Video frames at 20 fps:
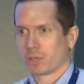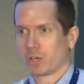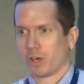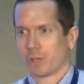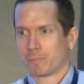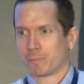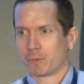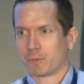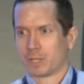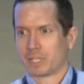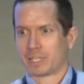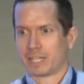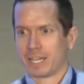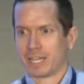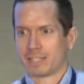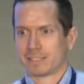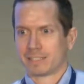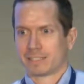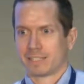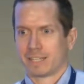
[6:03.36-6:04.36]
called me one
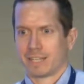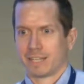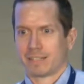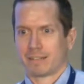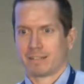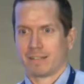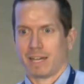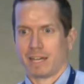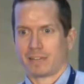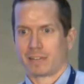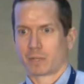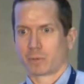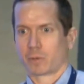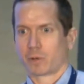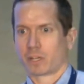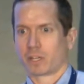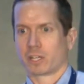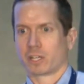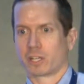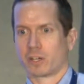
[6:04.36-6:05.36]
day and said, I think
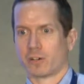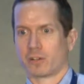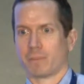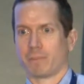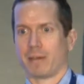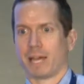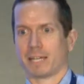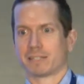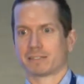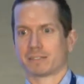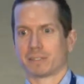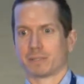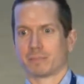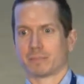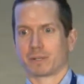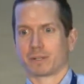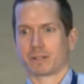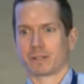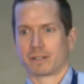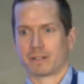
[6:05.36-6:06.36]
we're going to go to mass
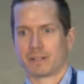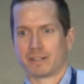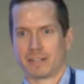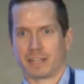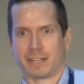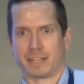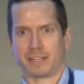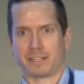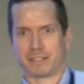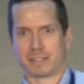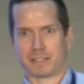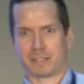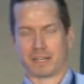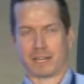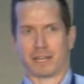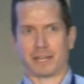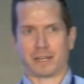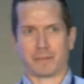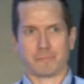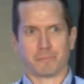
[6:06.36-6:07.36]
timber. And
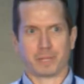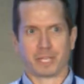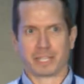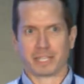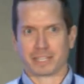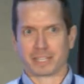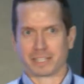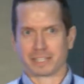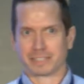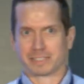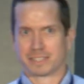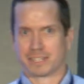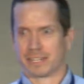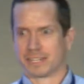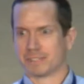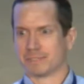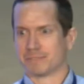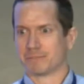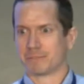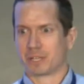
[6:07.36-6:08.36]
I immediately
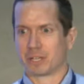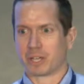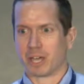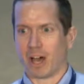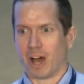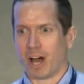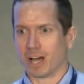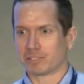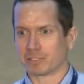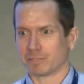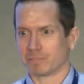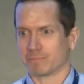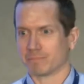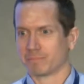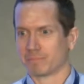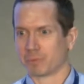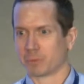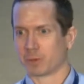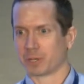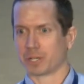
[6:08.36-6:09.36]
said, awesome,
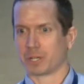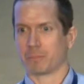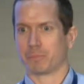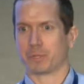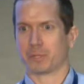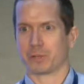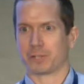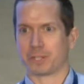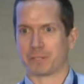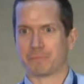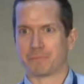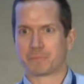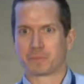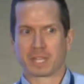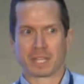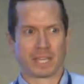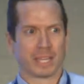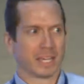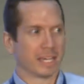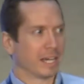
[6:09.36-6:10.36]
we're going to build it.
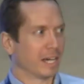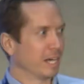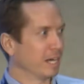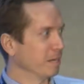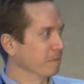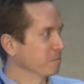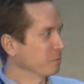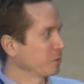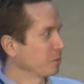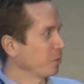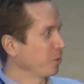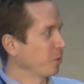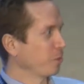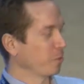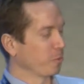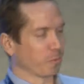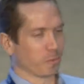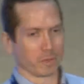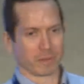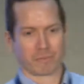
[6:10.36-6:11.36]

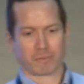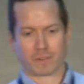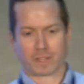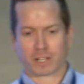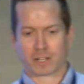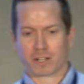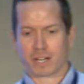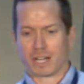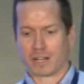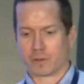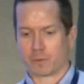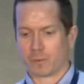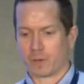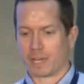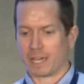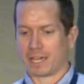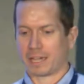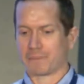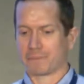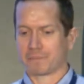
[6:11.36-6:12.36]
So we figured out a
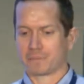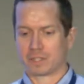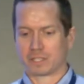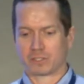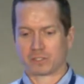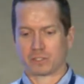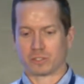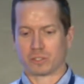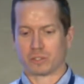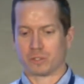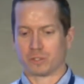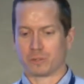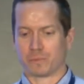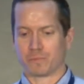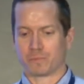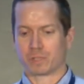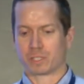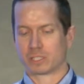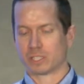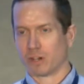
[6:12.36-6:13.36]
way to
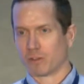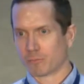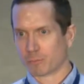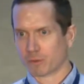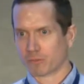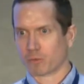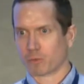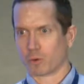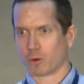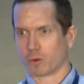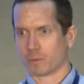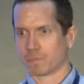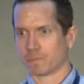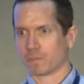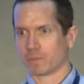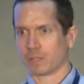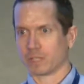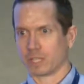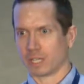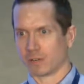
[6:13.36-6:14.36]

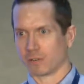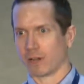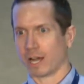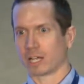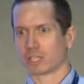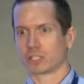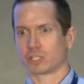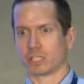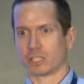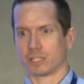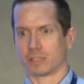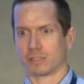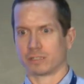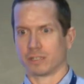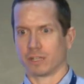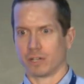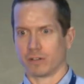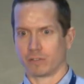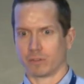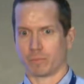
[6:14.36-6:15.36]
self-perform the erection
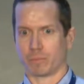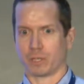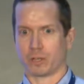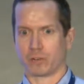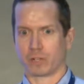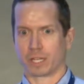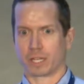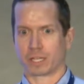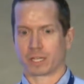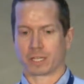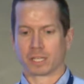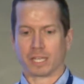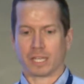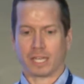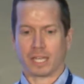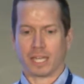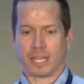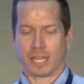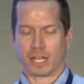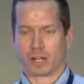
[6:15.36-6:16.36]
of the building.
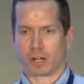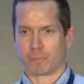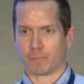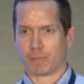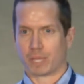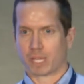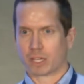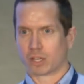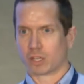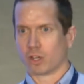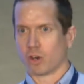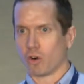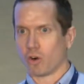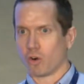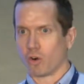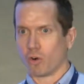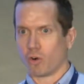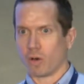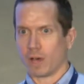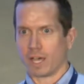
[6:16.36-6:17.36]
And our big
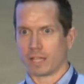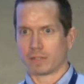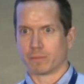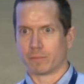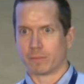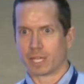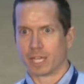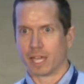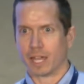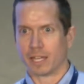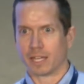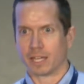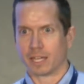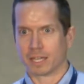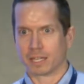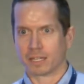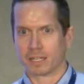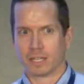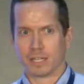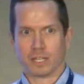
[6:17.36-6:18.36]
goal at the
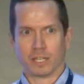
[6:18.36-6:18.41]
beginning